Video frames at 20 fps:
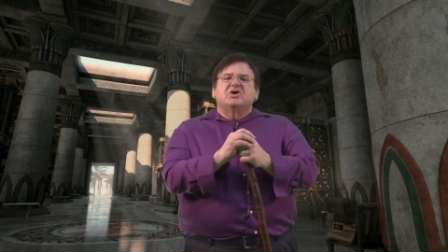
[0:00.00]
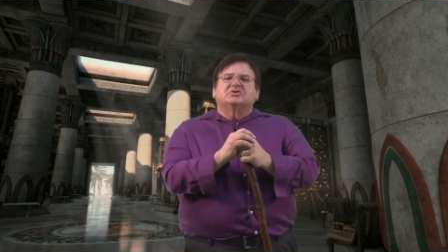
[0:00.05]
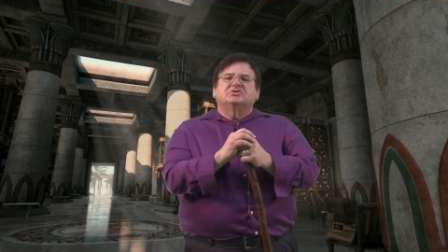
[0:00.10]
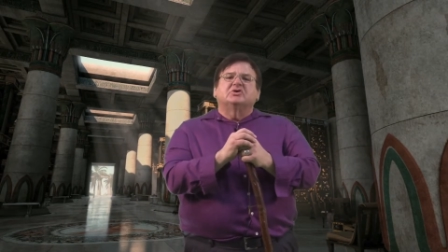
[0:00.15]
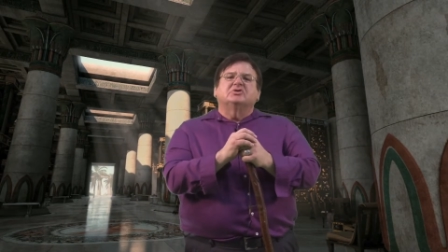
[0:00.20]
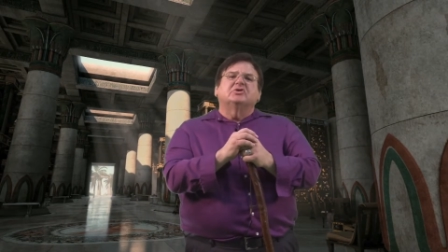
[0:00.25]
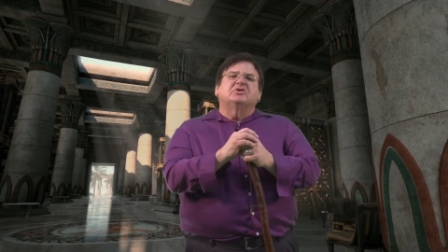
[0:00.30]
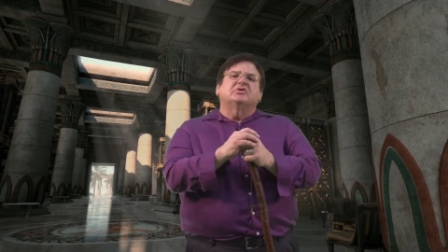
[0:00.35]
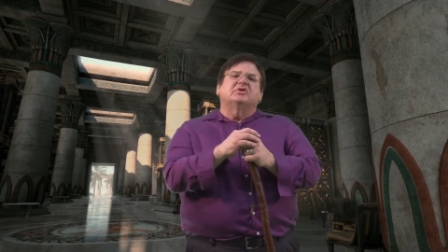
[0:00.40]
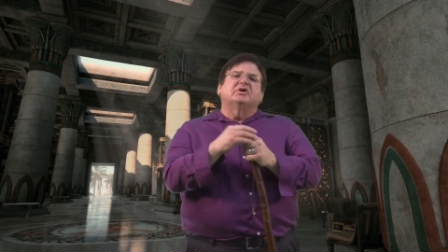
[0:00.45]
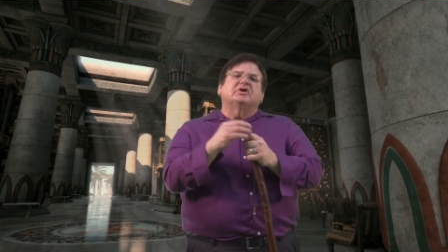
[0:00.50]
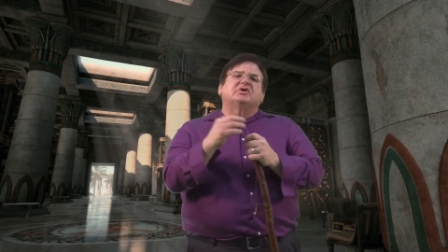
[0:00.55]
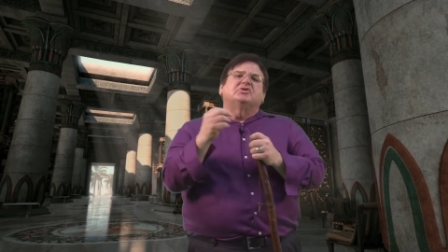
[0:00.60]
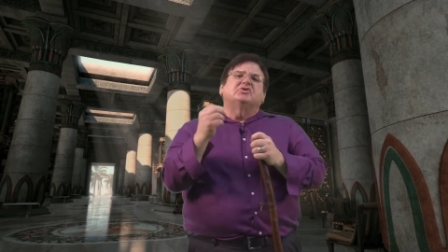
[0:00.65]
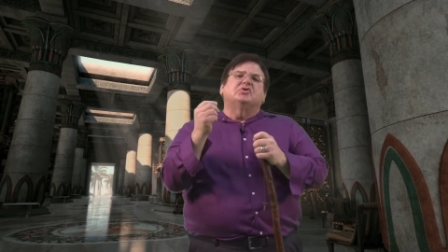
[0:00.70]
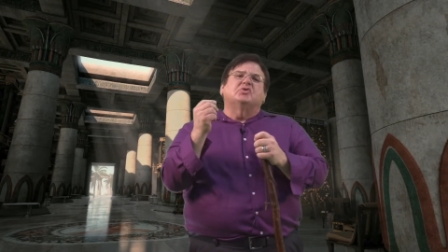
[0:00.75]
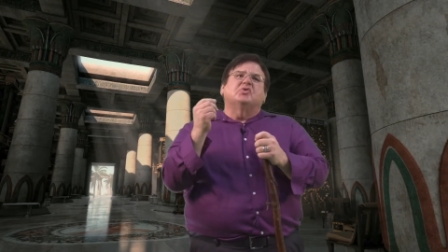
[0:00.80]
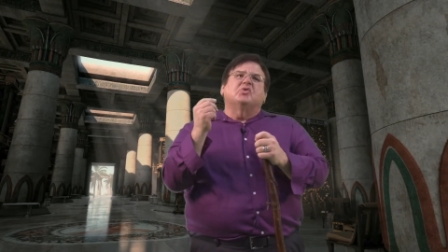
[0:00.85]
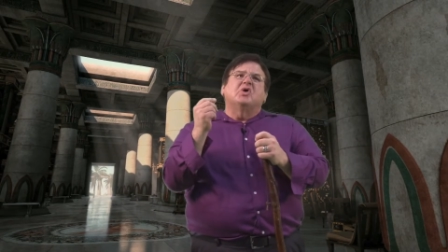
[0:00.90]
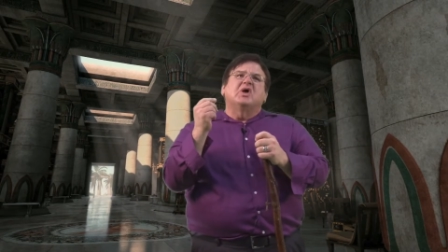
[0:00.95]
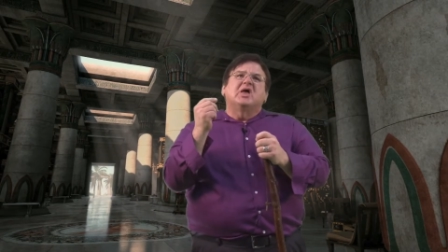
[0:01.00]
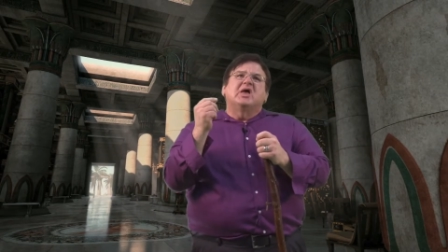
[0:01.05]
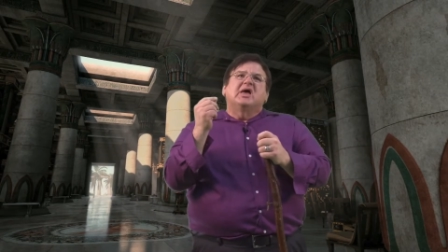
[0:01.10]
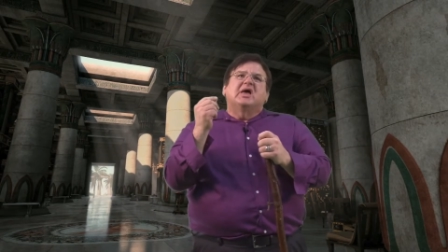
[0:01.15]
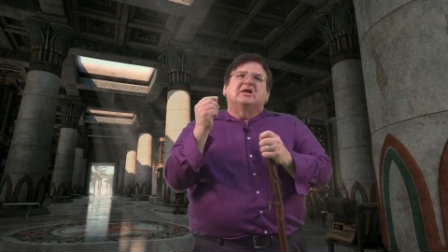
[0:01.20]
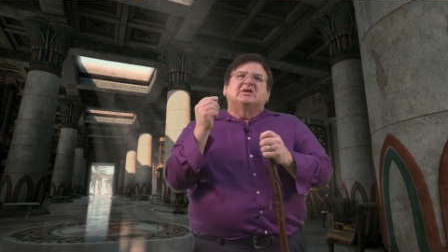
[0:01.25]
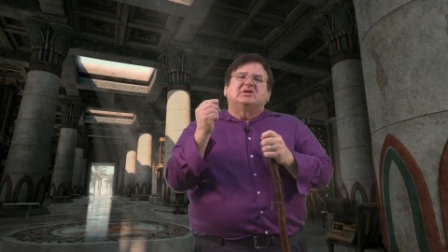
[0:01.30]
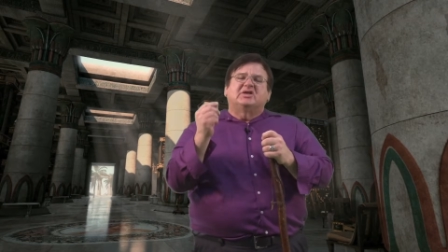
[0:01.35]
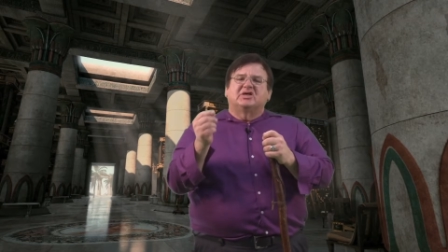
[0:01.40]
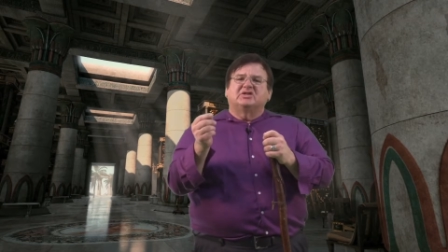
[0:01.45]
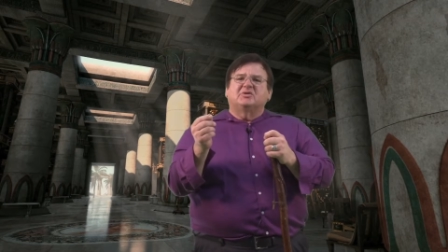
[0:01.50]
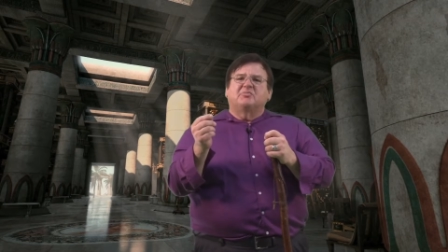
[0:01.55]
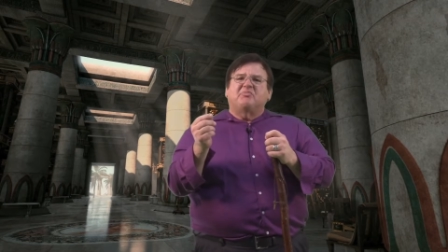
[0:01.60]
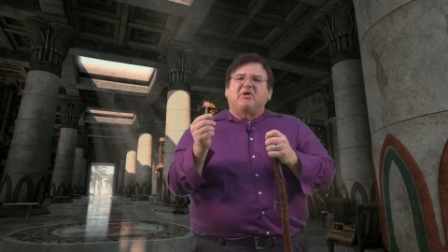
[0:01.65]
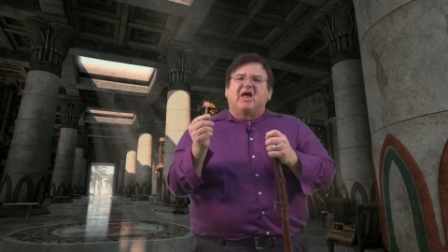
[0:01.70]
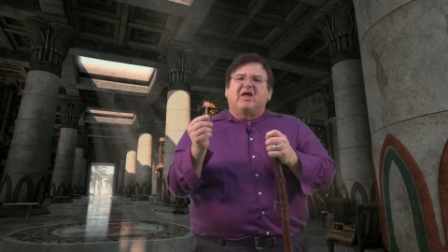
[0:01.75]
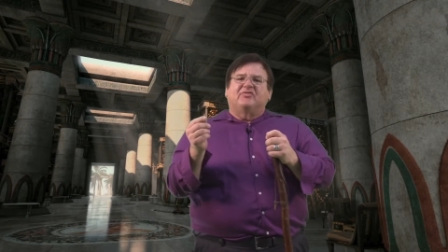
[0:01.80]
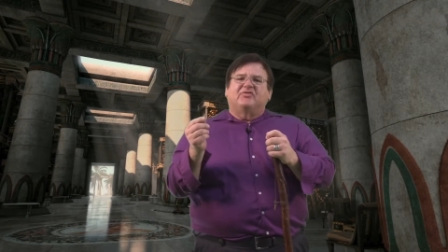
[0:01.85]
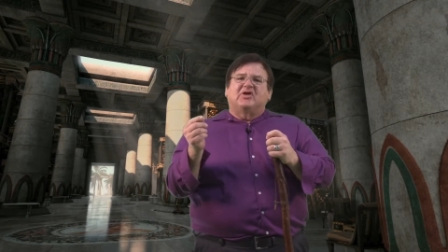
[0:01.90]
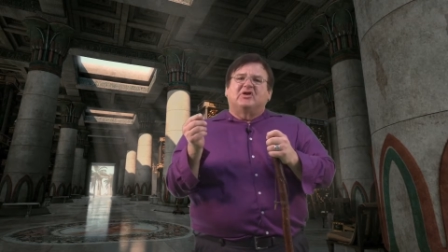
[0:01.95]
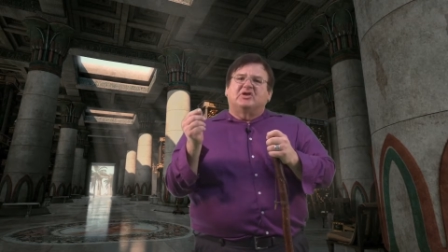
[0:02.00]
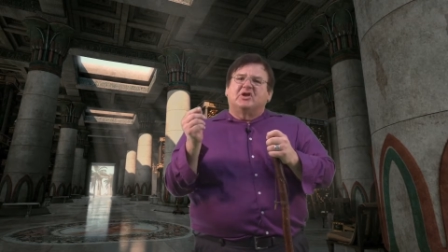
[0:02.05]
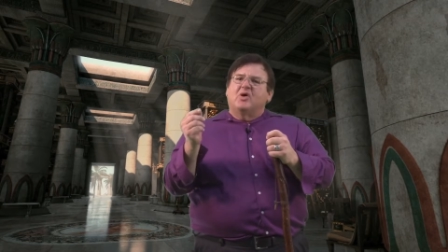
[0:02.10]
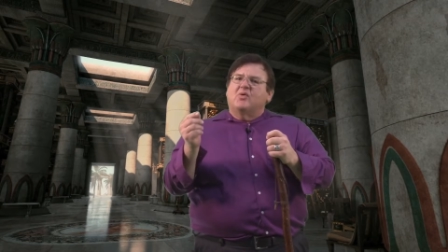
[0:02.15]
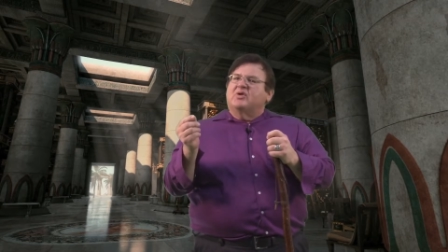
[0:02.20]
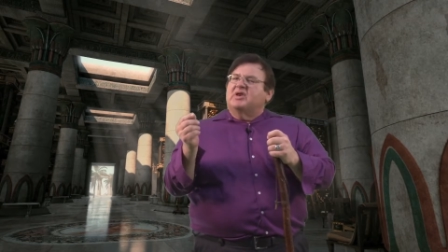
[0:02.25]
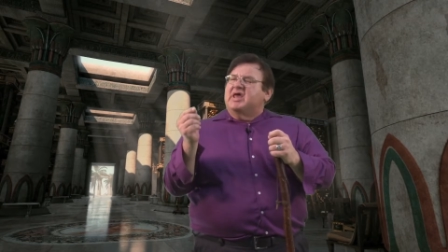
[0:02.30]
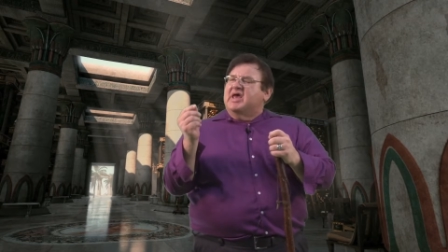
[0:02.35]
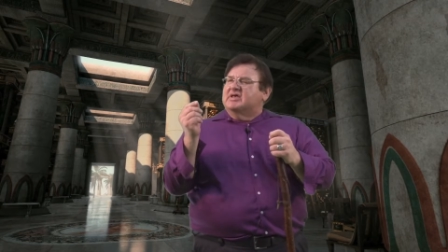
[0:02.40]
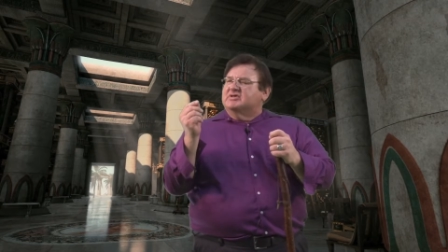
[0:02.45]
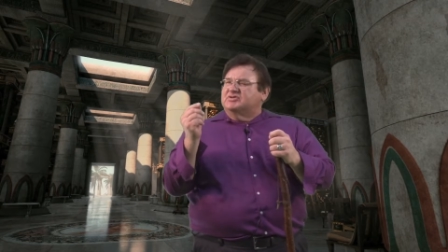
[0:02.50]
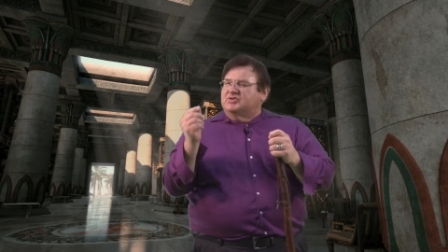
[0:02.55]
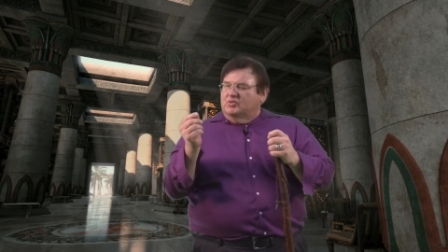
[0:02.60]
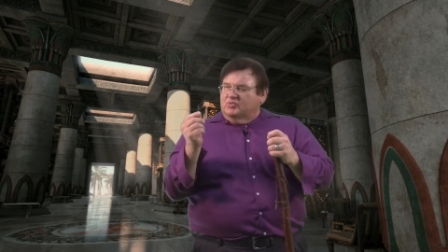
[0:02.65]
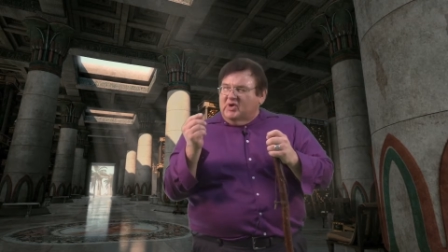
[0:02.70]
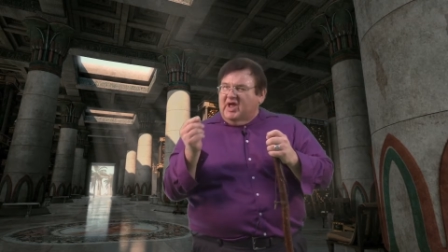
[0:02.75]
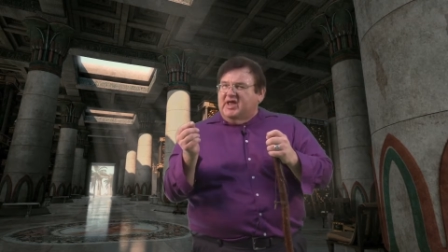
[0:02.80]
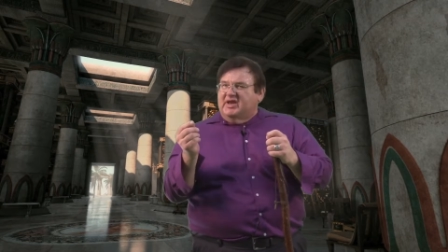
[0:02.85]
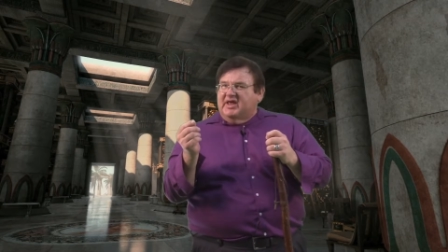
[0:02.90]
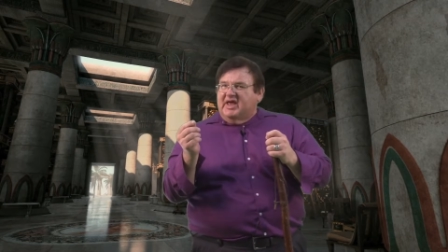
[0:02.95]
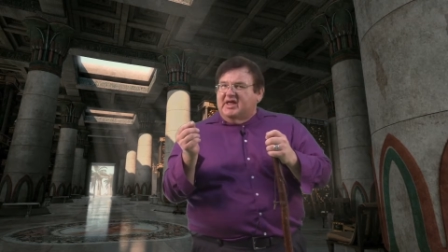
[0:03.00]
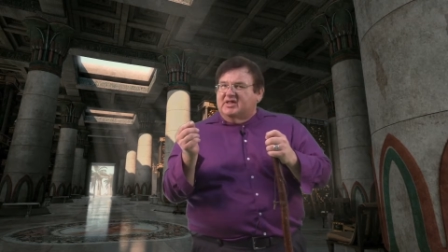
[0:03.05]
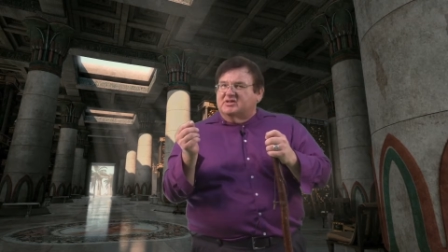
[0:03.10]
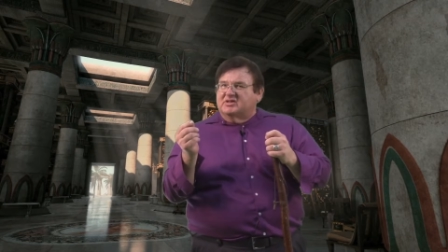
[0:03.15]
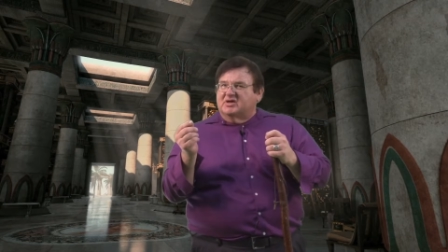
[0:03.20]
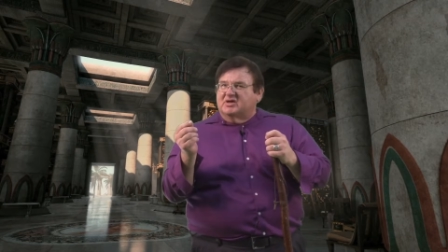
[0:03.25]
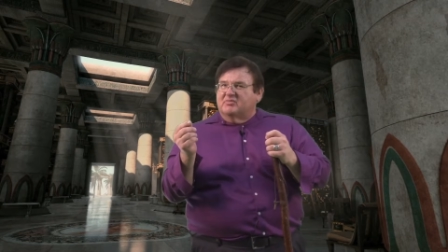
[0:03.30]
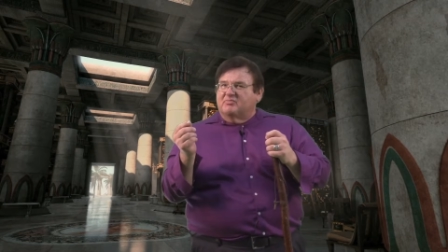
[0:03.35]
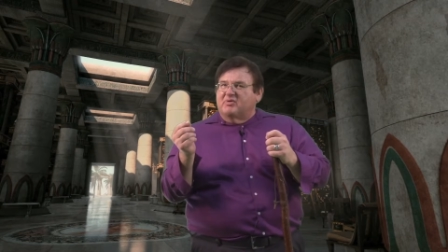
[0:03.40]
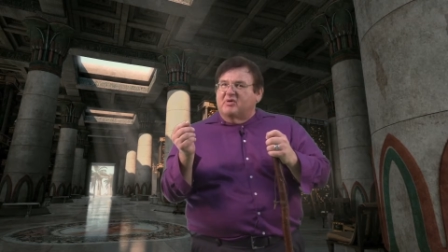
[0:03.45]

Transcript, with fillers: So learning to anticipate that no one has the right answer,